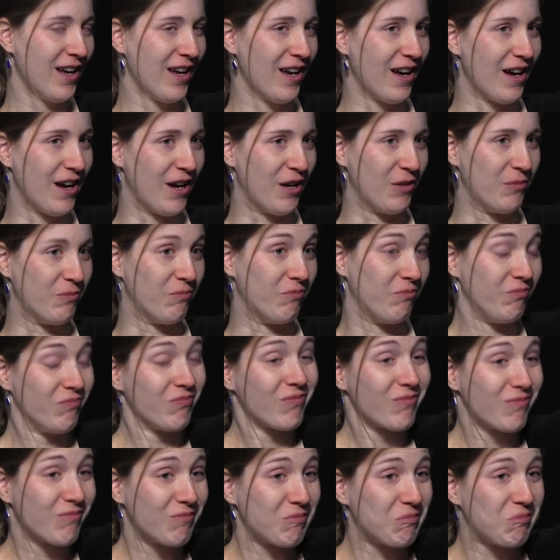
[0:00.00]

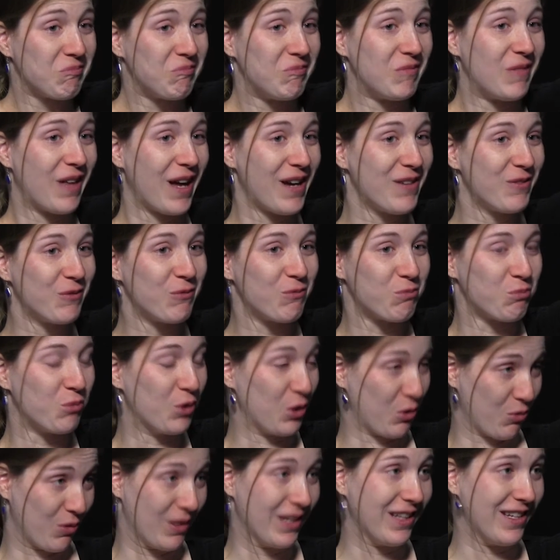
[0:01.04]
That
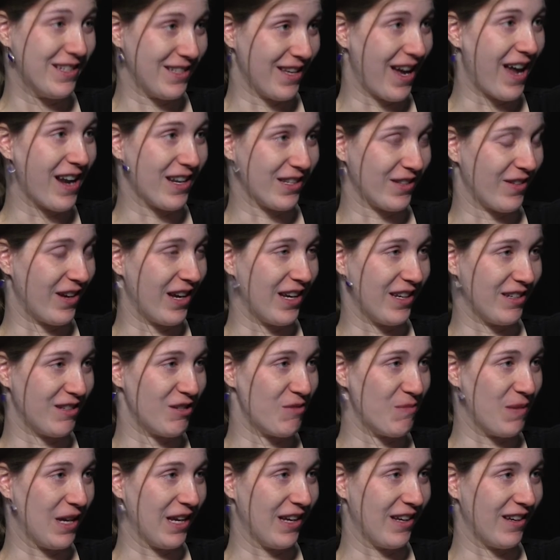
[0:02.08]
was really satisfying
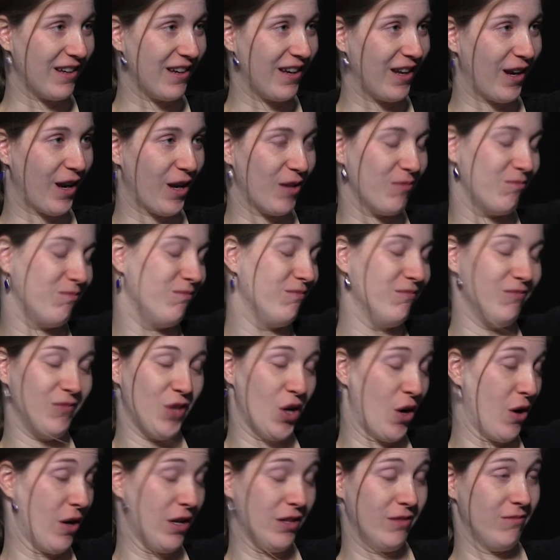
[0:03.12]
to me, and I
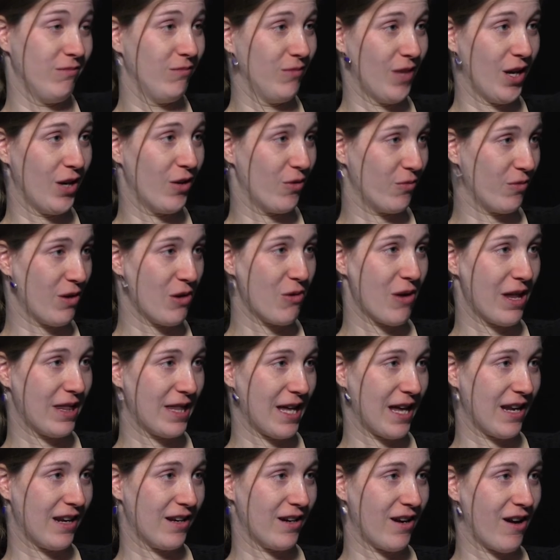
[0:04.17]
don't regret
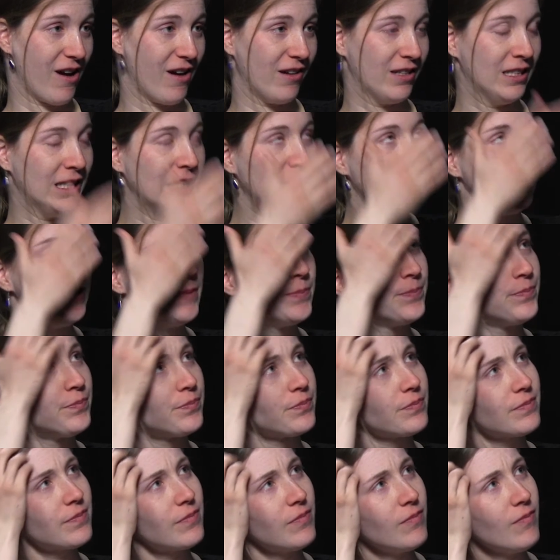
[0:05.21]
that at all.
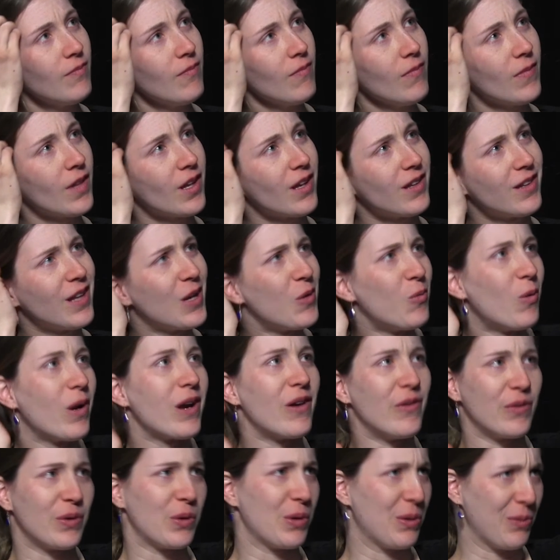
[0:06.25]
Like
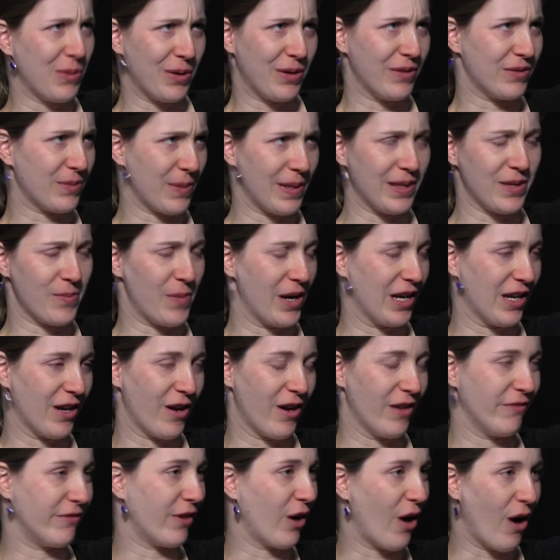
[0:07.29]
whatever we would have spent the money
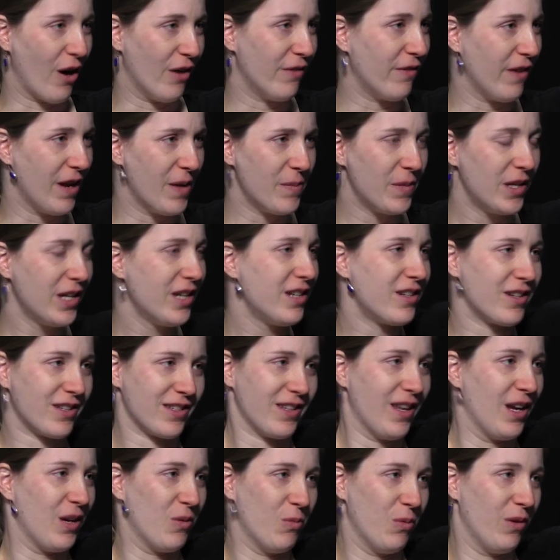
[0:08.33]
on for our family, just
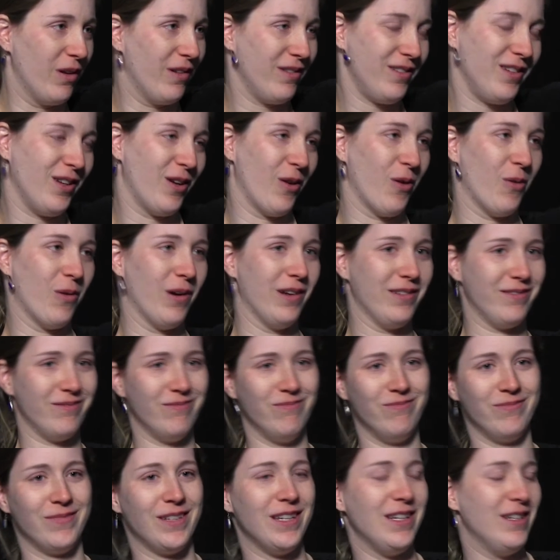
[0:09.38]
like a
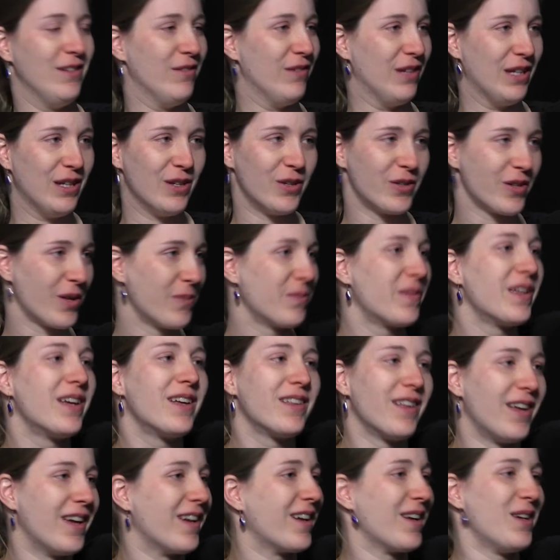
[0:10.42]
TV or something,
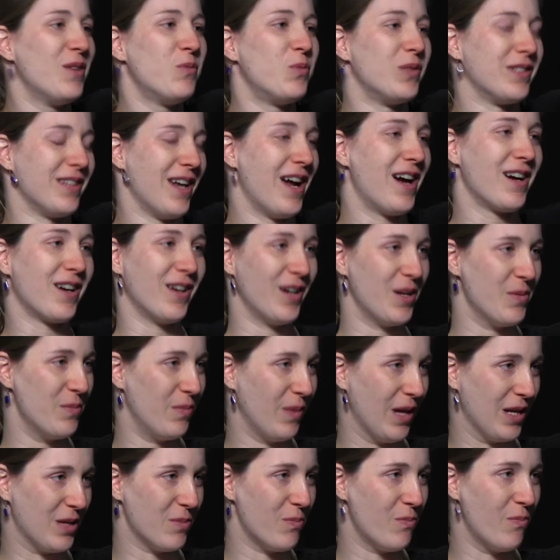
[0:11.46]
like it was not going
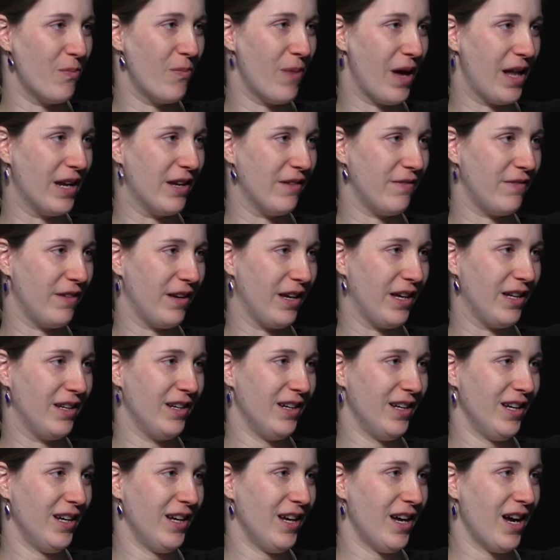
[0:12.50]
to like benefit
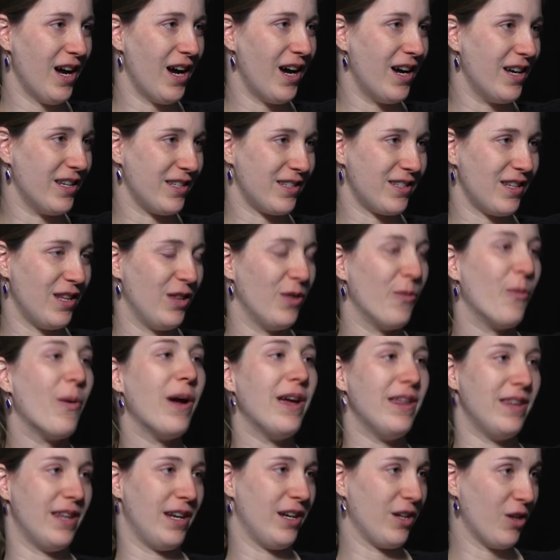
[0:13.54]
us in the
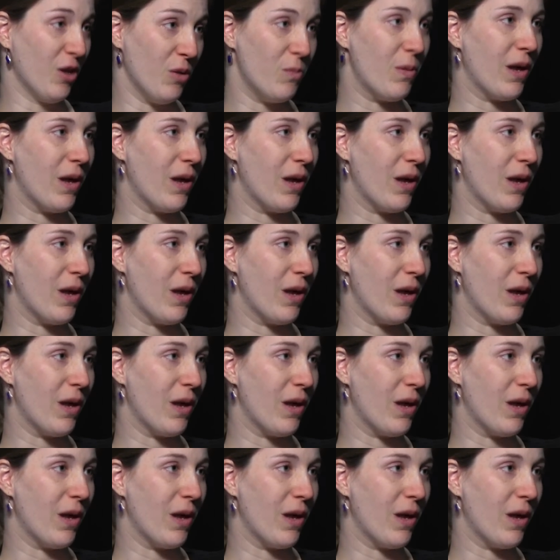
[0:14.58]
way that it could